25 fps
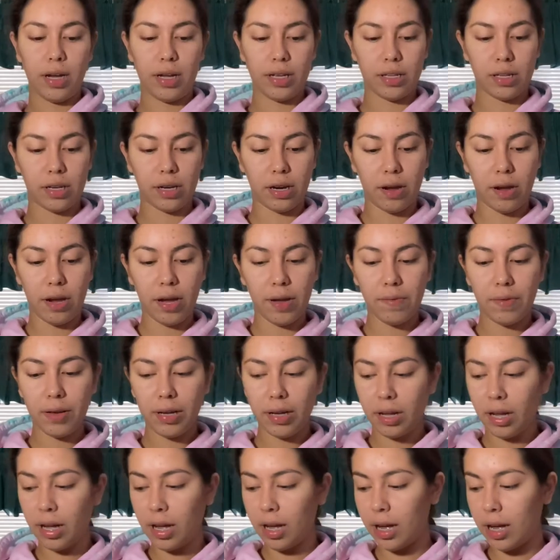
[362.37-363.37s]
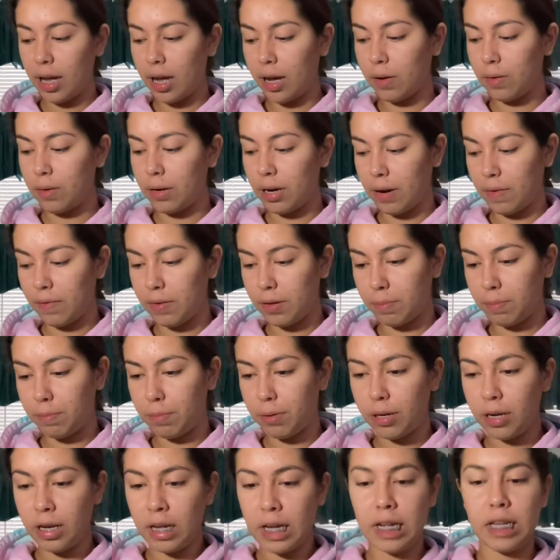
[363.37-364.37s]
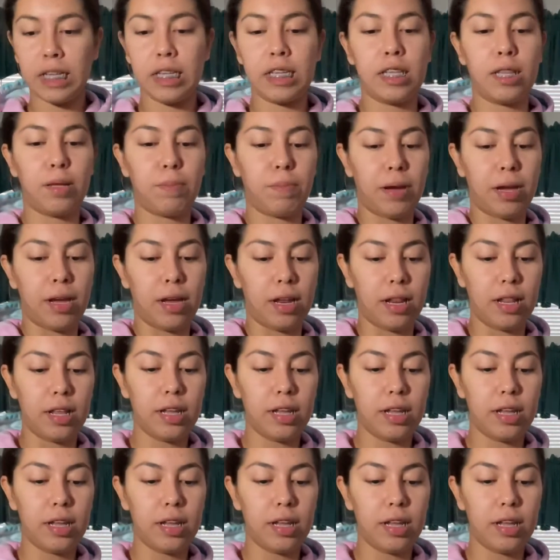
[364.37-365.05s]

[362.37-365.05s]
so now I have it cut out and I have to put it into the pan.